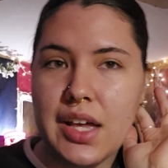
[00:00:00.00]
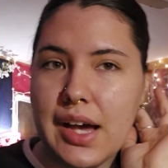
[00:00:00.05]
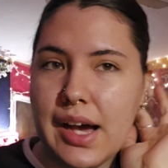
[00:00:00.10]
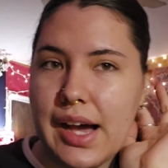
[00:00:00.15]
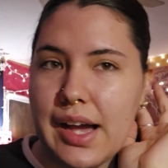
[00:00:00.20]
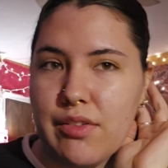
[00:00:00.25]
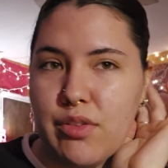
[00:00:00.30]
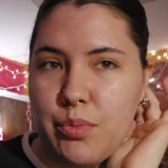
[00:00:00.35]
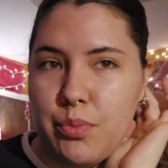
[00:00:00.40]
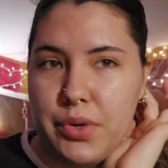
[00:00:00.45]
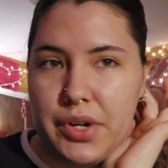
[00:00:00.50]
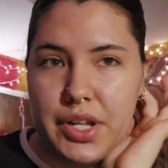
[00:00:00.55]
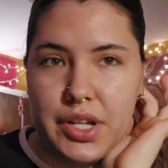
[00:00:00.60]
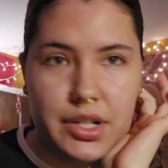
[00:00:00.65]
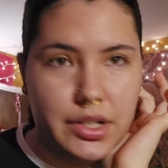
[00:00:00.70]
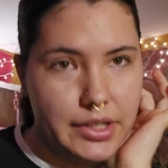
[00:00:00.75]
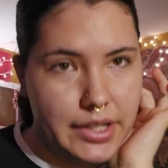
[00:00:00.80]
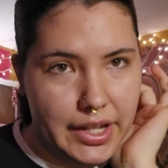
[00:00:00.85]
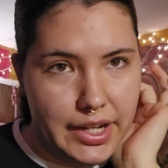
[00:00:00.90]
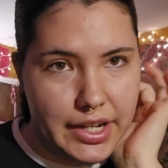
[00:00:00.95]
I have a pretty
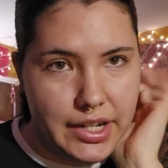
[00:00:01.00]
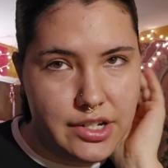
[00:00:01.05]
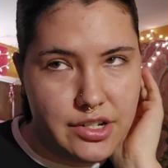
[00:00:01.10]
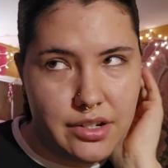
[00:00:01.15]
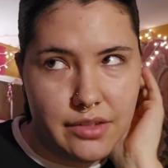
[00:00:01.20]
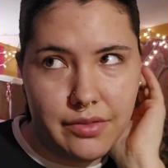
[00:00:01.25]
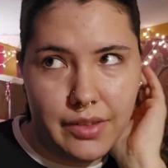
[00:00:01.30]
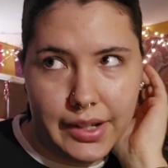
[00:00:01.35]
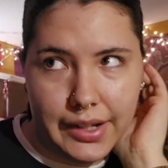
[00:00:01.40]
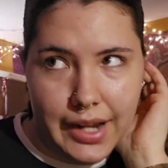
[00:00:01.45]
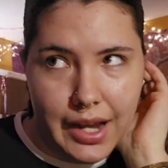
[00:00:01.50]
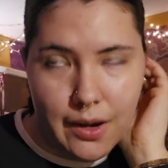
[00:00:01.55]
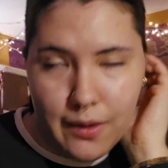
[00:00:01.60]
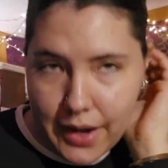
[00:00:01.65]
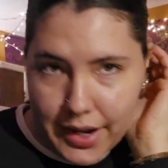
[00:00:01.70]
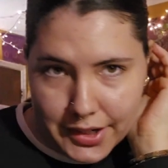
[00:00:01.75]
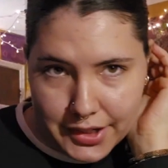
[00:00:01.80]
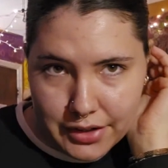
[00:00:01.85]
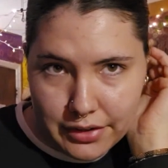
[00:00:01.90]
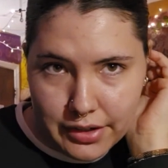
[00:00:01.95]
good gauge of like how
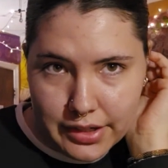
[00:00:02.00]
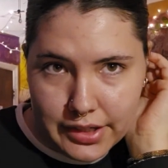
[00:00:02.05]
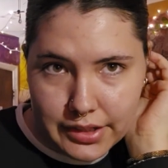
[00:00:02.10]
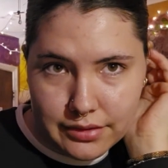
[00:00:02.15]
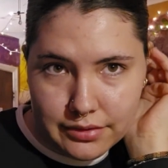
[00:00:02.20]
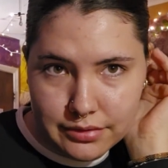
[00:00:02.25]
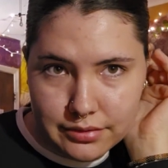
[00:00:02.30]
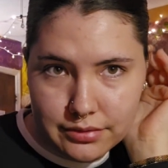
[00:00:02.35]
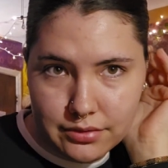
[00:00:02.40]
accurate